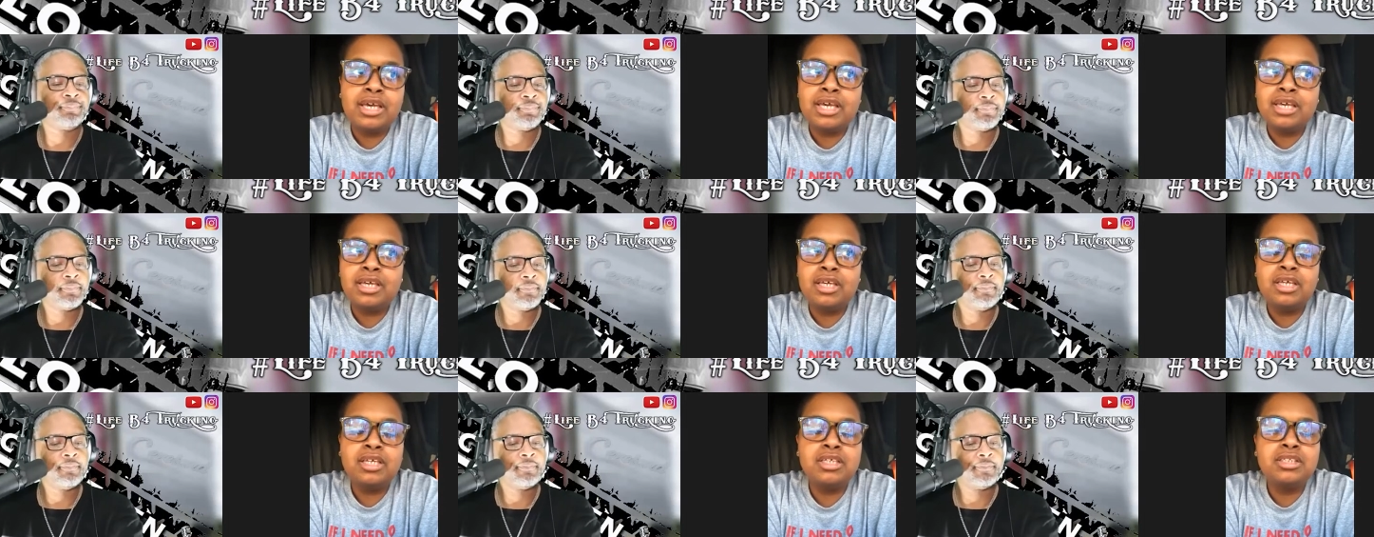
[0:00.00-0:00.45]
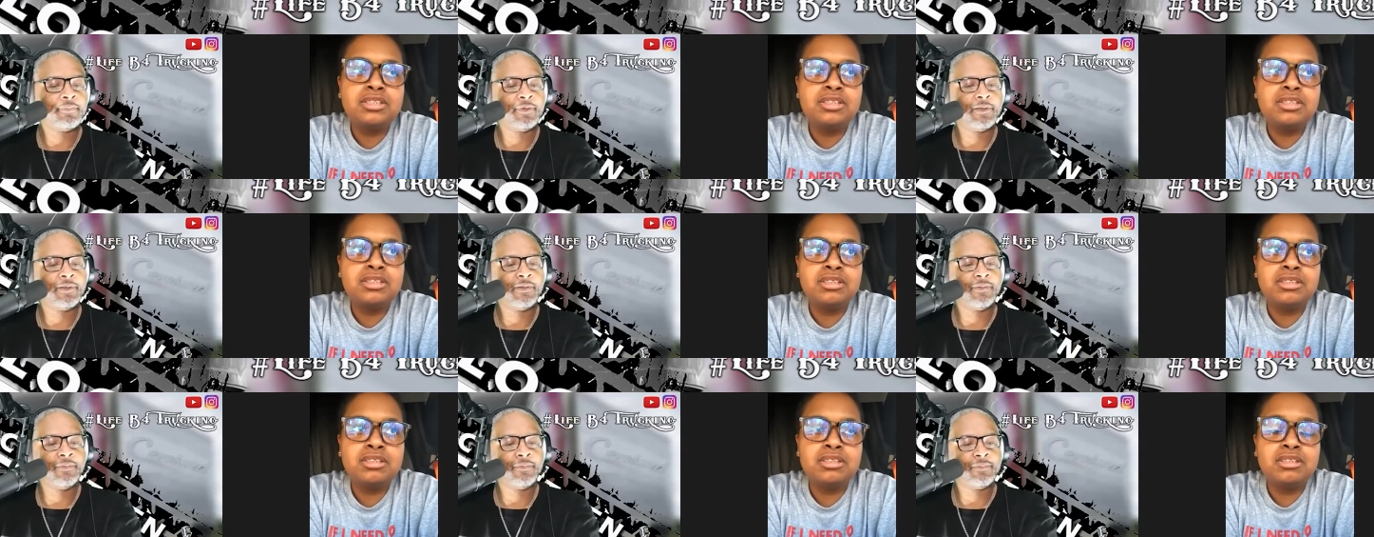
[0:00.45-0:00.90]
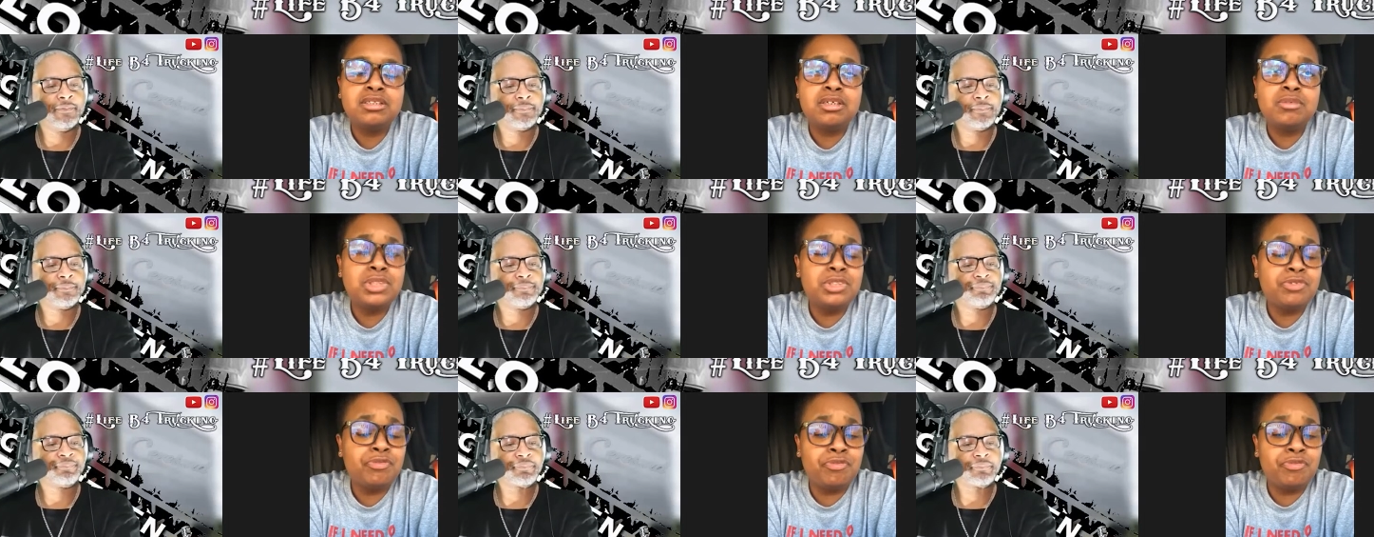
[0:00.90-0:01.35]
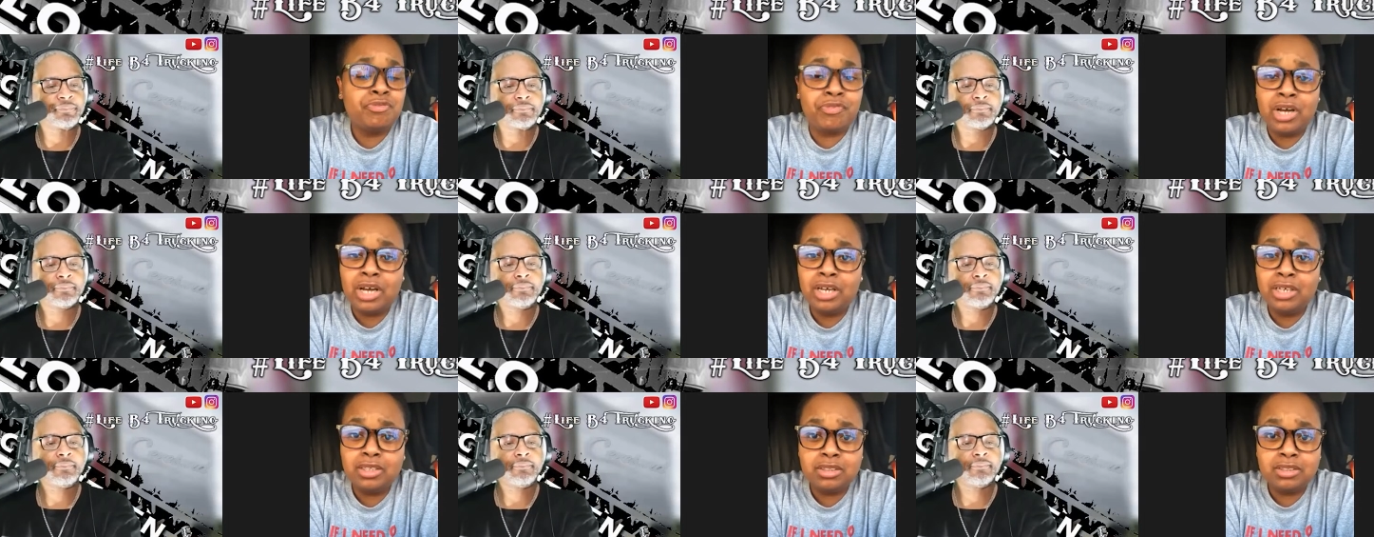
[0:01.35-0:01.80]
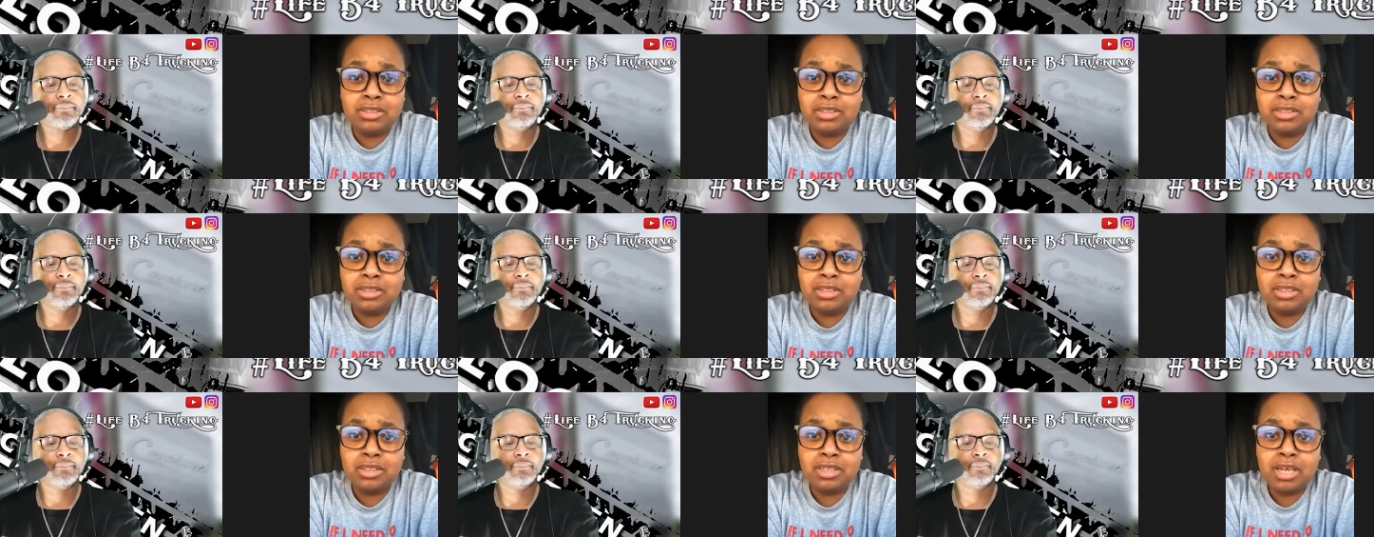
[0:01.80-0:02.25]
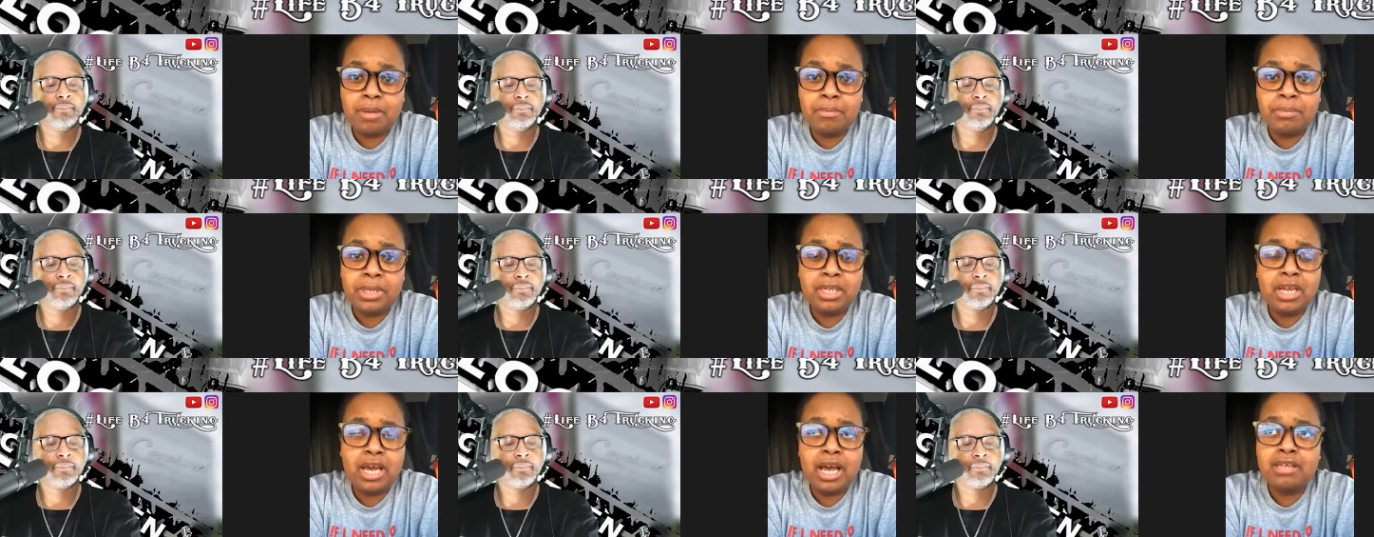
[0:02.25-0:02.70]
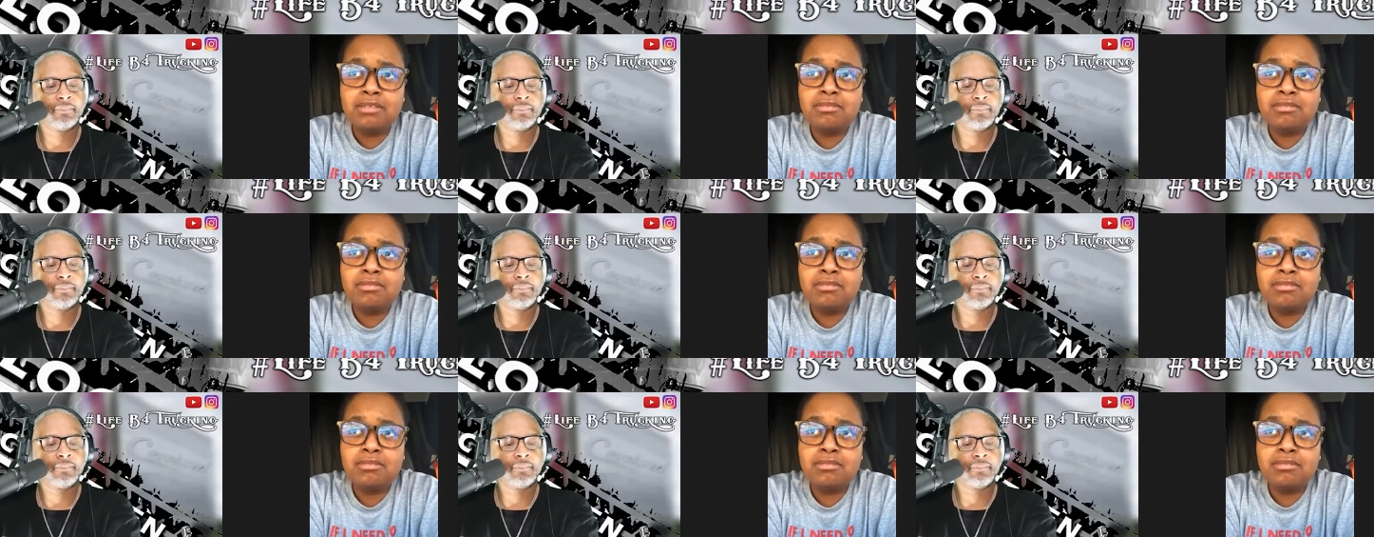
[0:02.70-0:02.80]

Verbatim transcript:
Speaker 1: It it was fun. I mean, I